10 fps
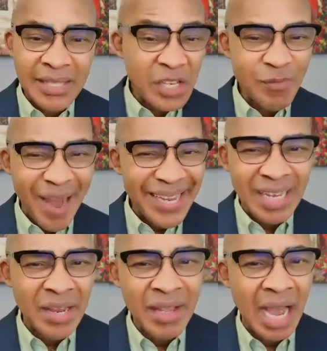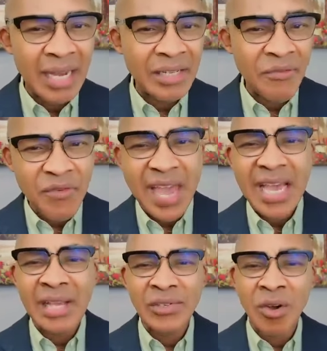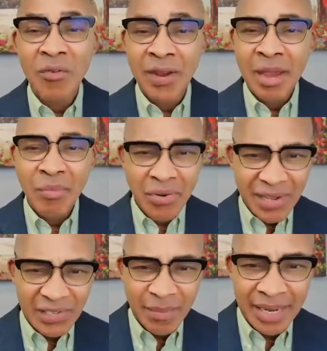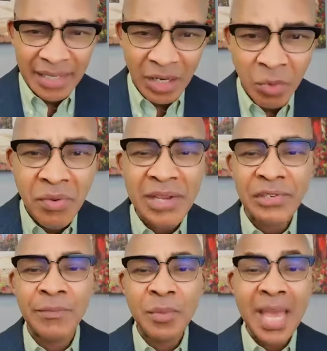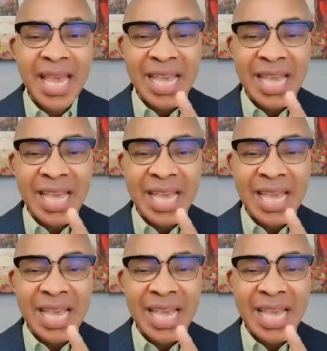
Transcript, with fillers: Despite the, uh, the fears of imprisonment and oppression,